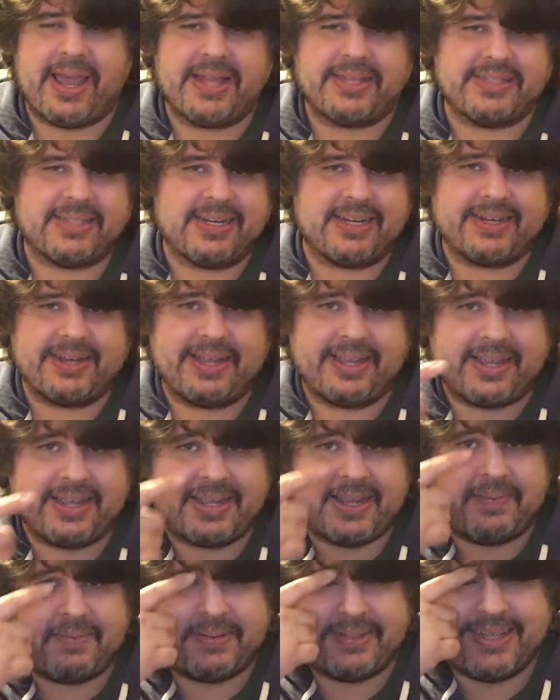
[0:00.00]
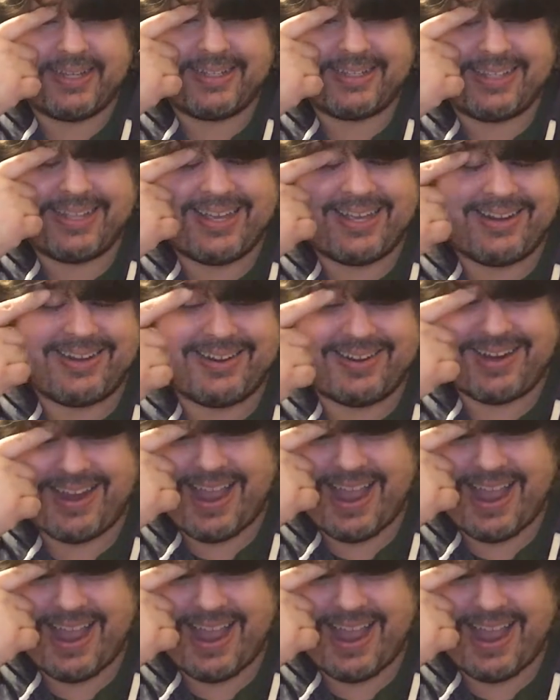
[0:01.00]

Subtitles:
I did it like a couple days later,